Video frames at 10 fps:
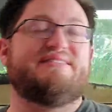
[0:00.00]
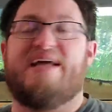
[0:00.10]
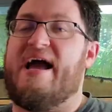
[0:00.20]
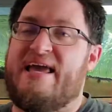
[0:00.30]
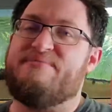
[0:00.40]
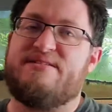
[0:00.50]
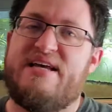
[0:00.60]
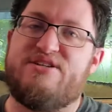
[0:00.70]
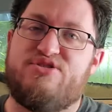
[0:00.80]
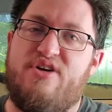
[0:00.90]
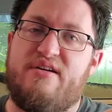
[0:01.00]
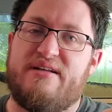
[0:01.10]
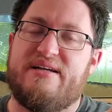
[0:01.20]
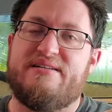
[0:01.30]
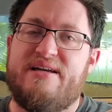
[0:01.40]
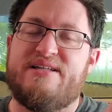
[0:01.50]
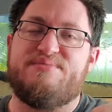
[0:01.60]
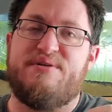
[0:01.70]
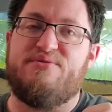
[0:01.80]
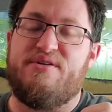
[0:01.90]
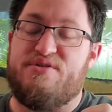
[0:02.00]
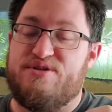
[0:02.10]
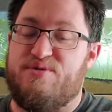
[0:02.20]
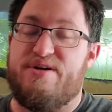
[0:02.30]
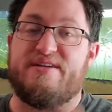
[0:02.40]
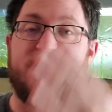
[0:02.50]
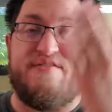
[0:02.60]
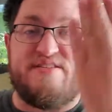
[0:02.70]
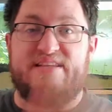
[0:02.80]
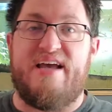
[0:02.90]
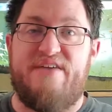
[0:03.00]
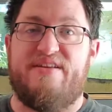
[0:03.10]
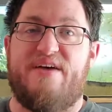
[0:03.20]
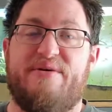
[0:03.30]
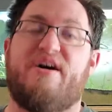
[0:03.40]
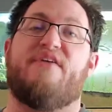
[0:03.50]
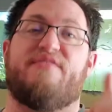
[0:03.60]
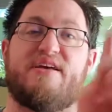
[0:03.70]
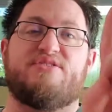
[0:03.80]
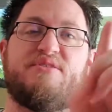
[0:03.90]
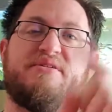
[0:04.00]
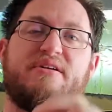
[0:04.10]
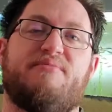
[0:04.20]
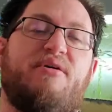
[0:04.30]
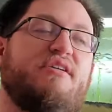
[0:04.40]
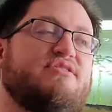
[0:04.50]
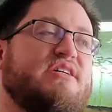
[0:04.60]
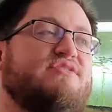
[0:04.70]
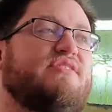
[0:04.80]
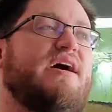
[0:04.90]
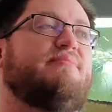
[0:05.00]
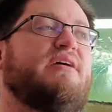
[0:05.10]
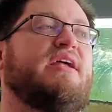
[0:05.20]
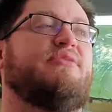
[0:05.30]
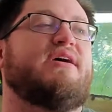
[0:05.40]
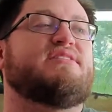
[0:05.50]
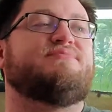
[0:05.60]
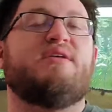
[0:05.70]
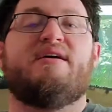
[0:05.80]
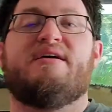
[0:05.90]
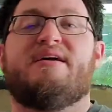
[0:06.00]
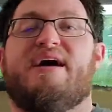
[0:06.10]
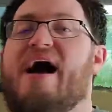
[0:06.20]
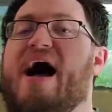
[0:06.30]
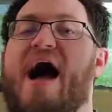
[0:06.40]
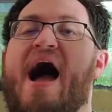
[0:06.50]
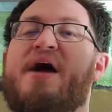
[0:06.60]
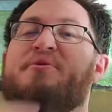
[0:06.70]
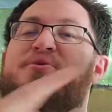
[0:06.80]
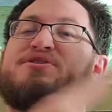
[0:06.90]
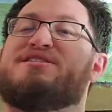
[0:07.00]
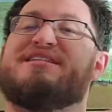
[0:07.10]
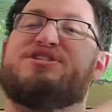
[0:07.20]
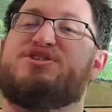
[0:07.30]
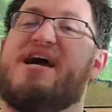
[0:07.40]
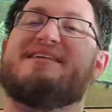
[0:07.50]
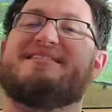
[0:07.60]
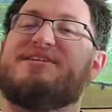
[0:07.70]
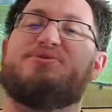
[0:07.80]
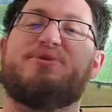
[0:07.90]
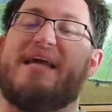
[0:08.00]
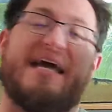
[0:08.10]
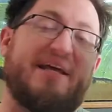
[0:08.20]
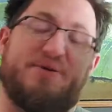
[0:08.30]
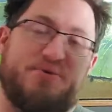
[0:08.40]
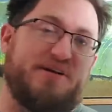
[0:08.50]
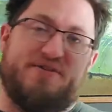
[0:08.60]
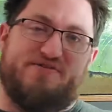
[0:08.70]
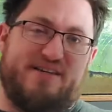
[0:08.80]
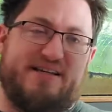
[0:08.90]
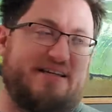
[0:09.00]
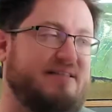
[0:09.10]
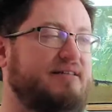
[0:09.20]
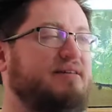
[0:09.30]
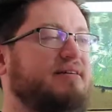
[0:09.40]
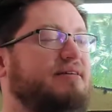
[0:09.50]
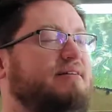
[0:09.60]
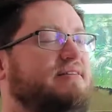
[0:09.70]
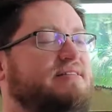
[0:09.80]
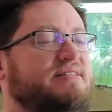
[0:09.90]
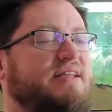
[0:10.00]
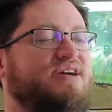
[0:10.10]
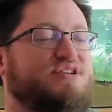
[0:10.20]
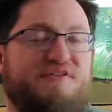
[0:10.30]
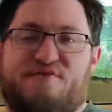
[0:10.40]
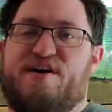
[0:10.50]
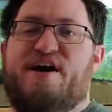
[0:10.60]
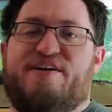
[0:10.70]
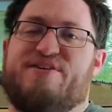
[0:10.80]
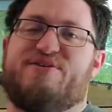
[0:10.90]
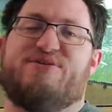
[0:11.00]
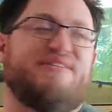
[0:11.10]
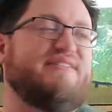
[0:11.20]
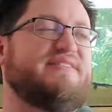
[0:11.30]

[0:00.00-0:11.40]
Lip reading: I keep saying strongly. It's been one of those mornings. Obviously, I haven't had my coffee yet, so I'm going to apologize for that. But anyways, I would suggest you getting one of these. This is actually very cool.